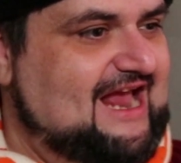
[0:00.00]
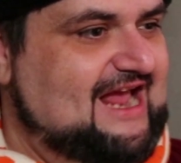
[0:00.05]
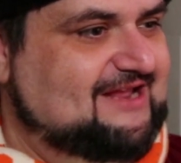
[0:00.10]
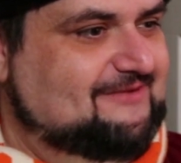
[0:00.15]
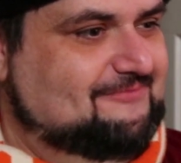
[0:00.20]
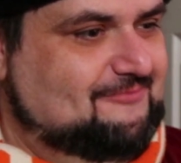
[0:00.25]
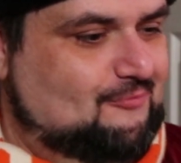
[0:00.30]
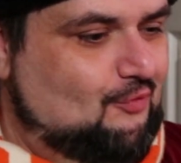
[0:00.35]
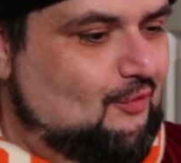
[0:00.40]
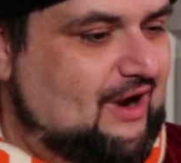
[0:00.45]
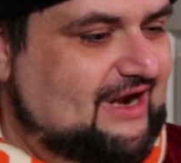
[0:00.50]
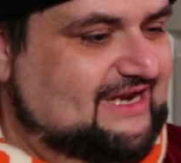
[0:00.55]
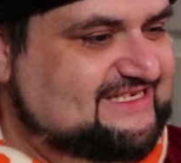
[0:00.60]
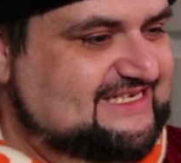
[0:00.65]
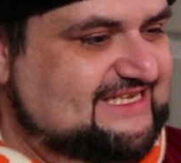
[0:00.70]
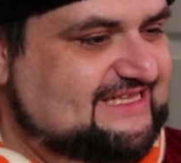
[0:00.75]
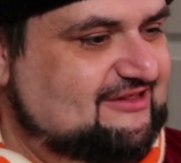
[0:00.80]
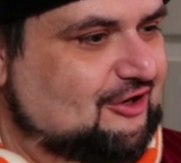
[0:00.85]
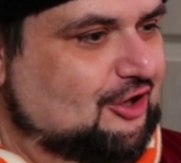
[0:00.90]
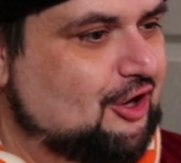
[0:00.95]
I want to
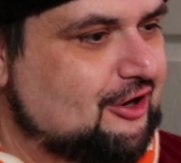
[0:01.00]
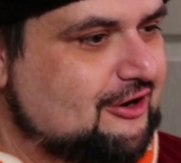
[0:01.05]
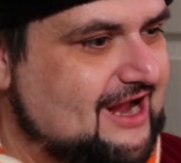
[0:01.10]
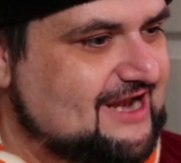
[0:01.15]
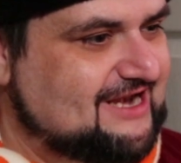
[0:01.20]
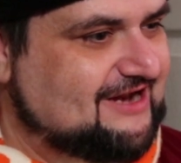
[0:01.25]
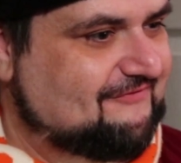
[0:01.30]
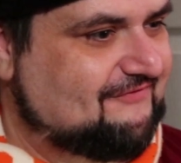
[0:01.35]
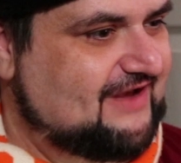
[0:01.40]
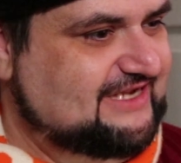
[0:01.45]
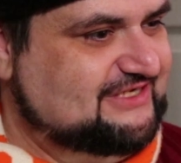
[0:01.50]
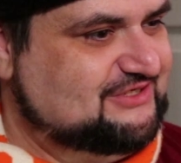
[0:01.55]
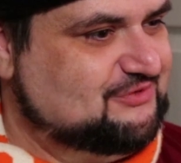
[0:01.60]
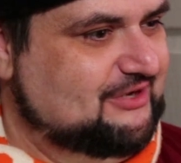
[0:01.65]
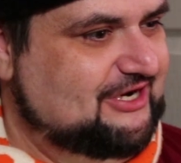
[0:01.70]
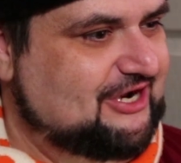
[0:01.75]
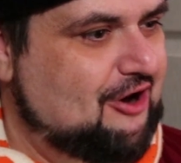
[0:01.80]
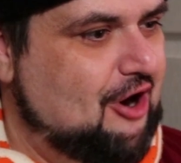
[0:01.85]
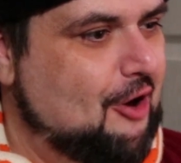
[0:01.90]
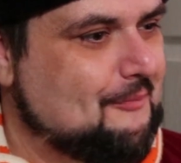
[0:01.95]
see the look on your face
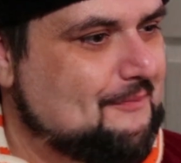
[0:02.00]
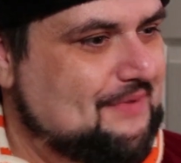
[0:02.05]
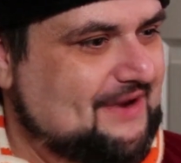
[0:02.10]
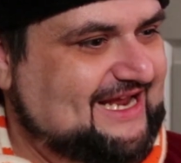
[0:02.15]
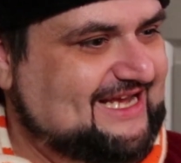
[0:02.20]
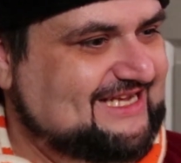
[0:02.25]
when you open